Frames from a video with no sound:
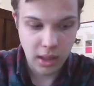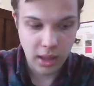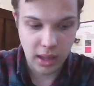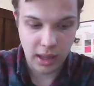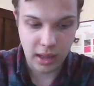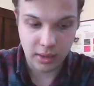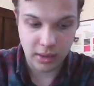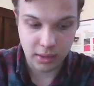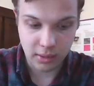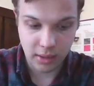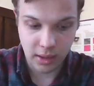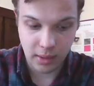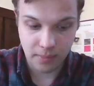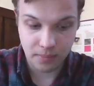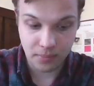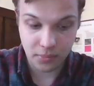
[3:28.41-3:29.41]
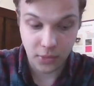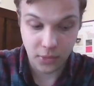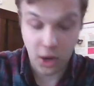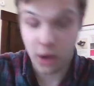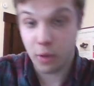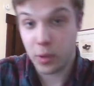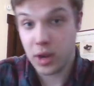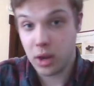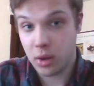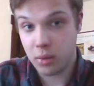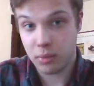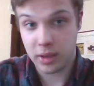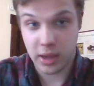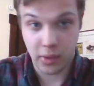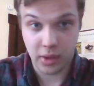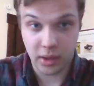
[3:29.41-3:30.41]
And
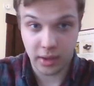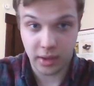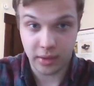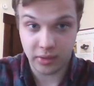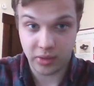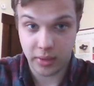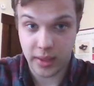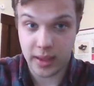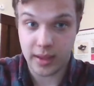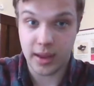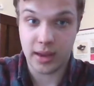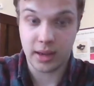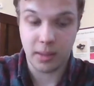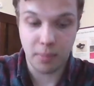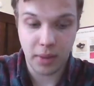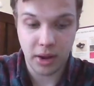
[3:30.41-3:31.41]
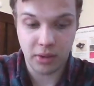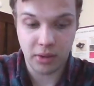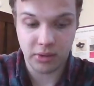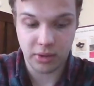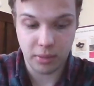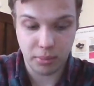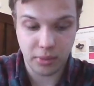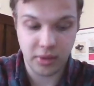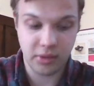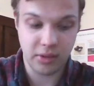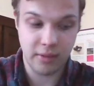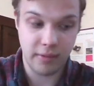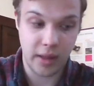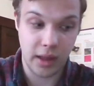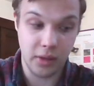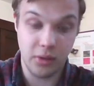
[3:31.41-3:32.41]
Arduino calculates that and compares it to
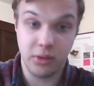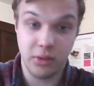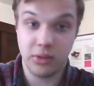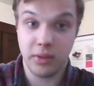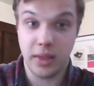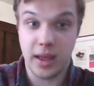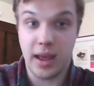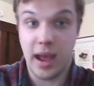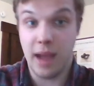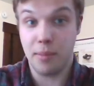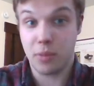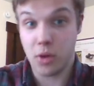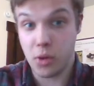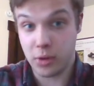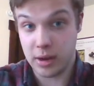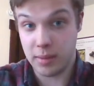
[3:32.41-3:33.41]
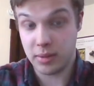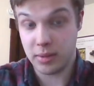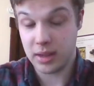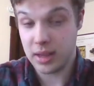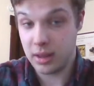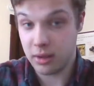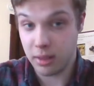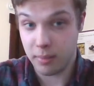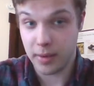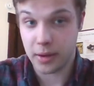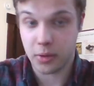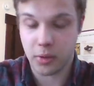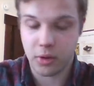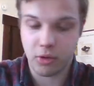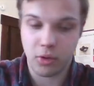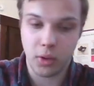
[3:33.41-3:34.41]
preset values that I programmed into the
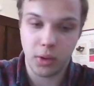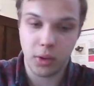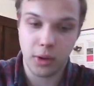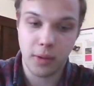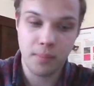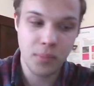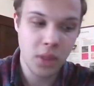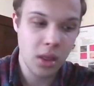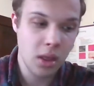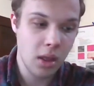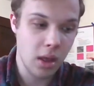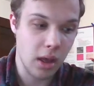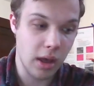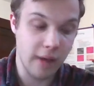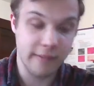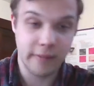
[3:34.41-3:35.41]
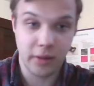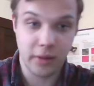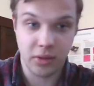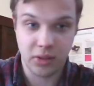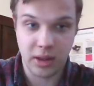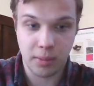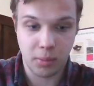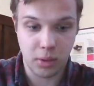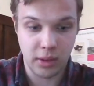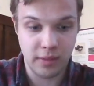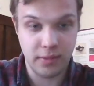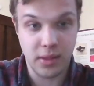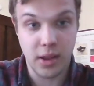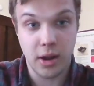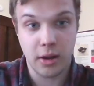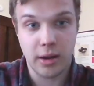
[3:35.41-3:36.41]
microcontroller. For example,
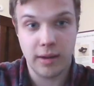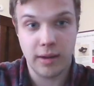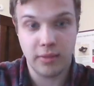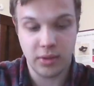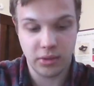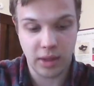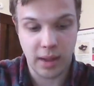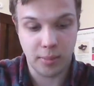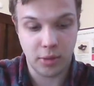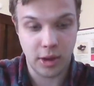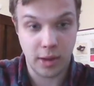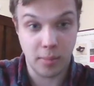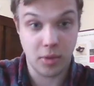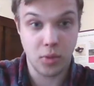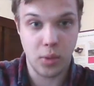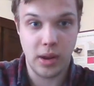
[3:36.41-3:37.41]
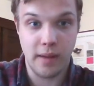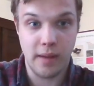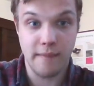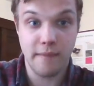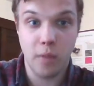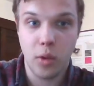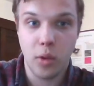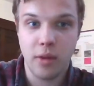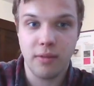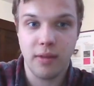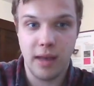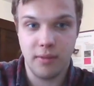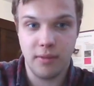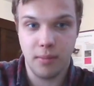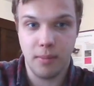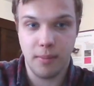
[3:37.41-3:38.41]
if the aircraft is operating between
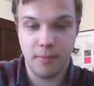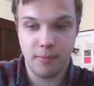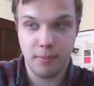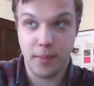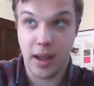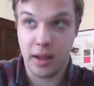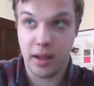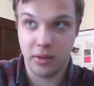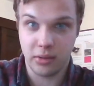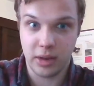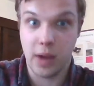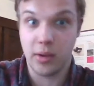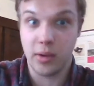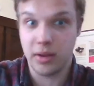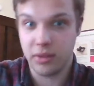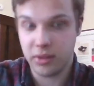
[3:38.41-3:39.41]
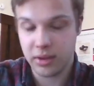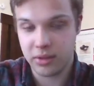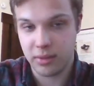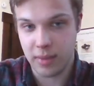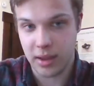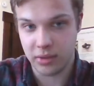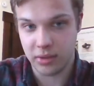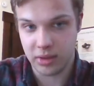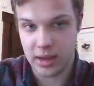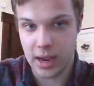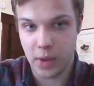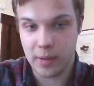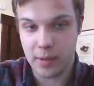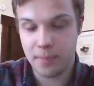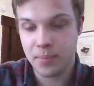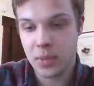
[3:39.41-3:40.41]
45 miles an hour and 60 miles an
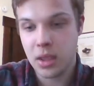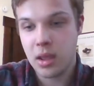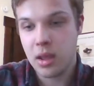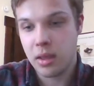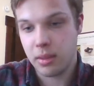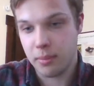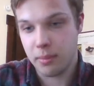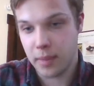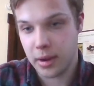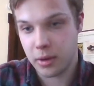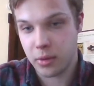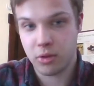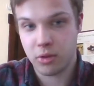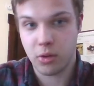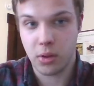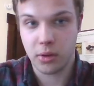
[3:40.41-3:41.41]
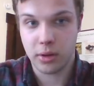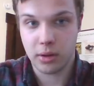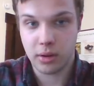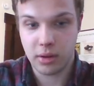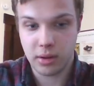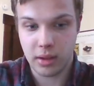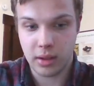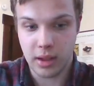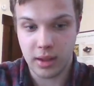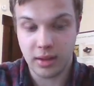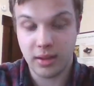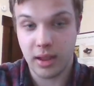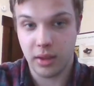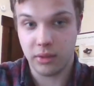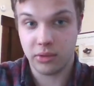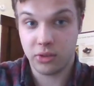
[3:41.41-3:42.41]
hour, the microcontroller
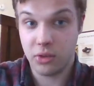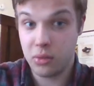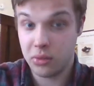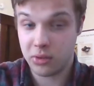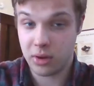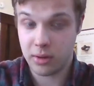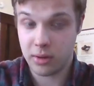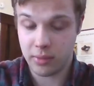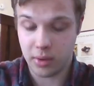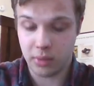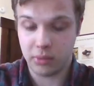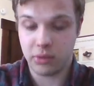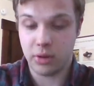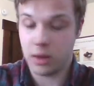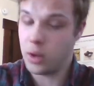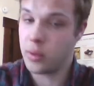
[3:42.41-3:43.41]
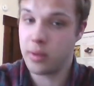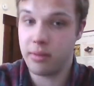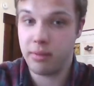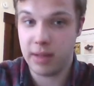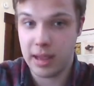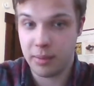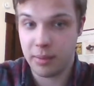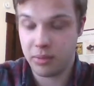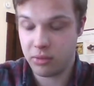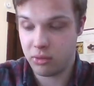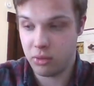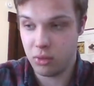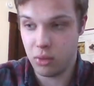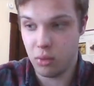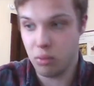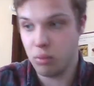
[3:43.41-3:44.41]
tells two servos to lower the flaps
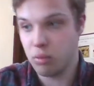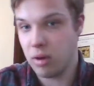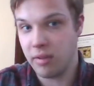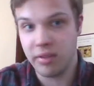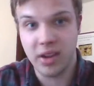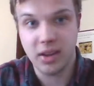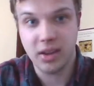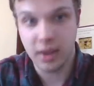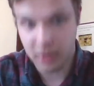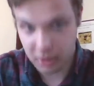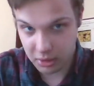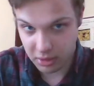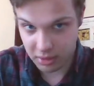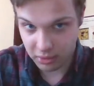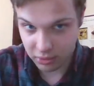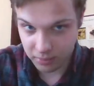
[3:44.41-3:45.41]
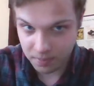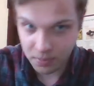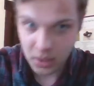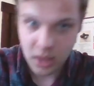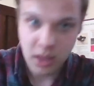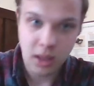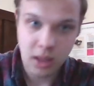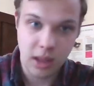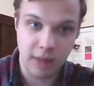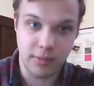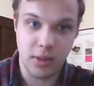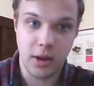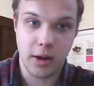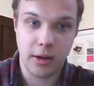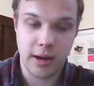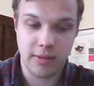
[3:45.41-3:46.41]
to roughly 10 degrees. If
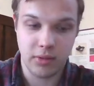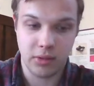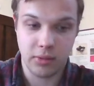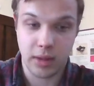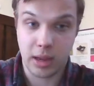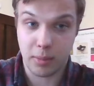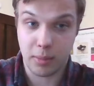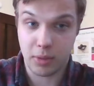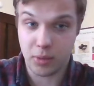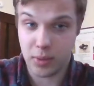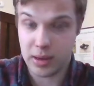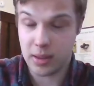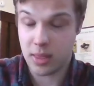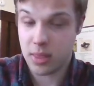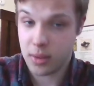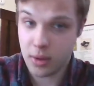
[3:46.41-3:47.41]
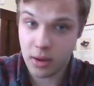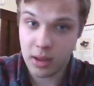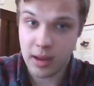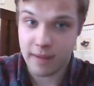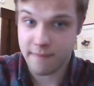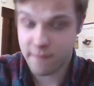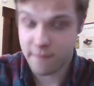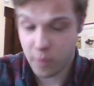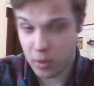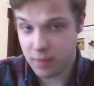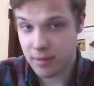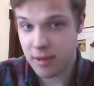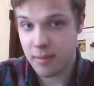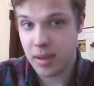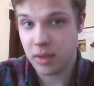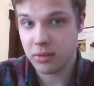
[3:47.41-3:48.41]
the aircraft is flying between 30 and
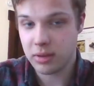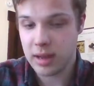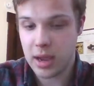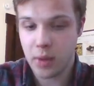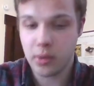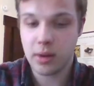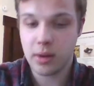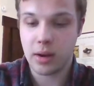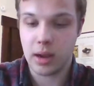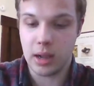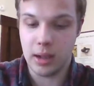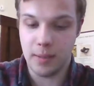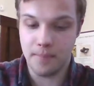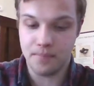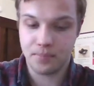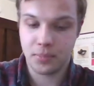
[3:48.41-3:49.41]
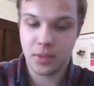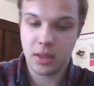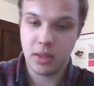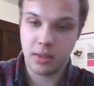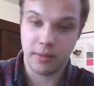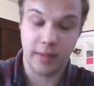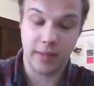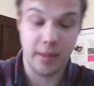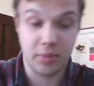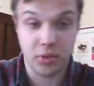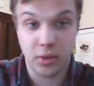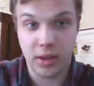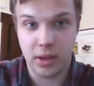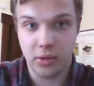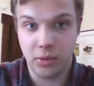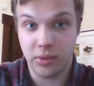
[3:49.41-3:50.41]
45 miles an hour, the flaps go
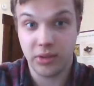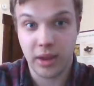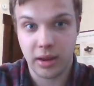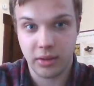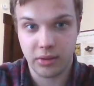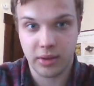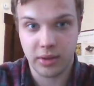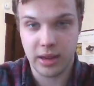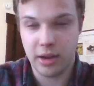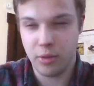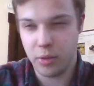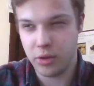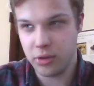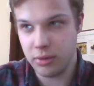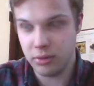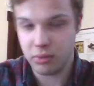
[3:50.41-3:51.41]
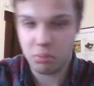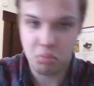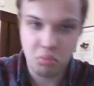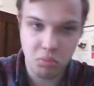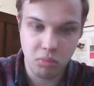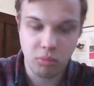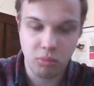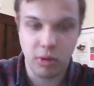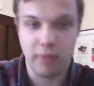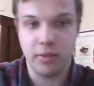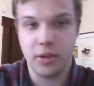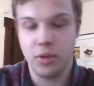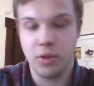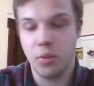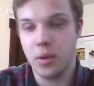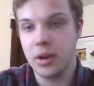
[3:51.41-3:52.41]
down to a second stage, which is
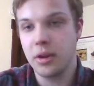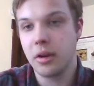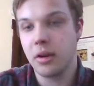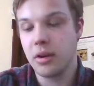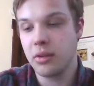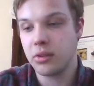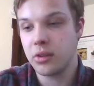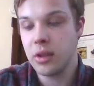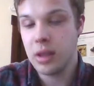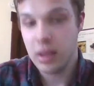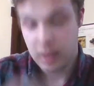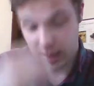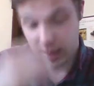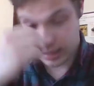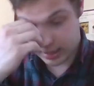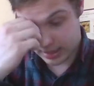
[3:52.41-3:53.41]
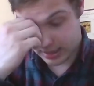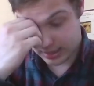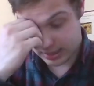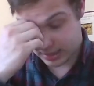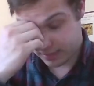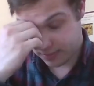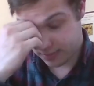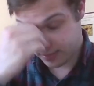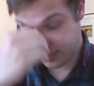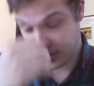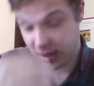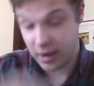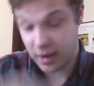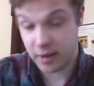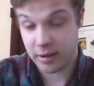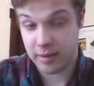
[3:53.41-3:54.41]
roughly 20 degrees. And if
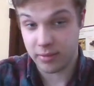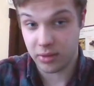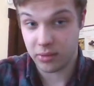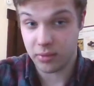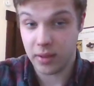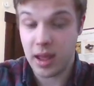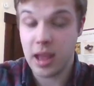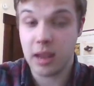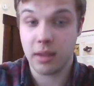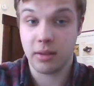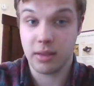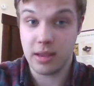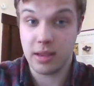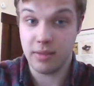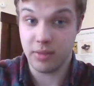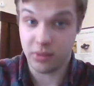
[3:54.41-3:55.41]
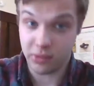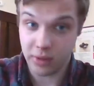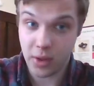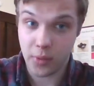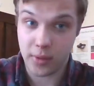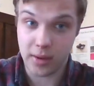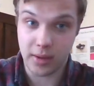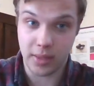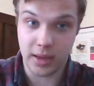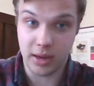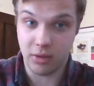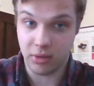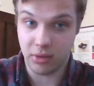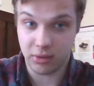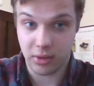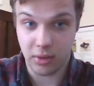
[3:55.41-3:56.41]
the aircraft is flying even slower, then it
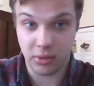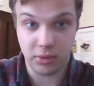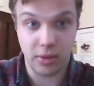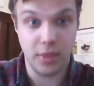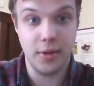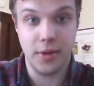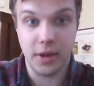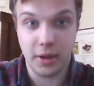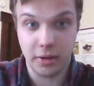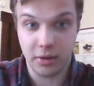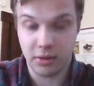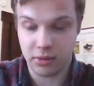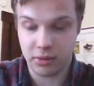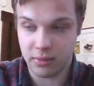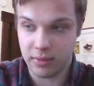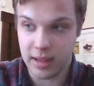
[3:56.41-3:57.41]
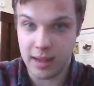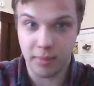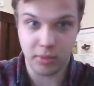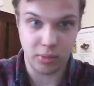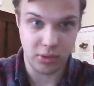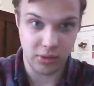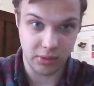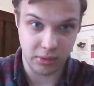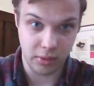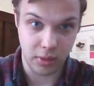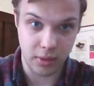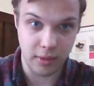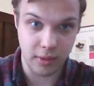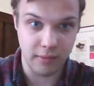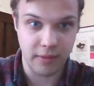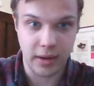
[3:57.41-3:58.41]
just goes to 30 degrees of flaps, which is the
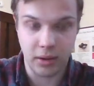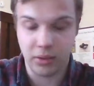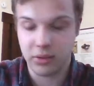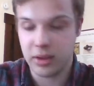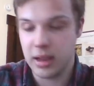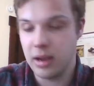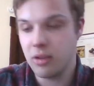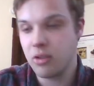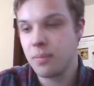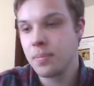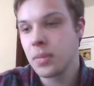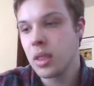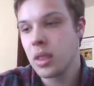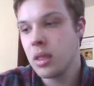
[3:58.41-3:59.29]
third and final stage.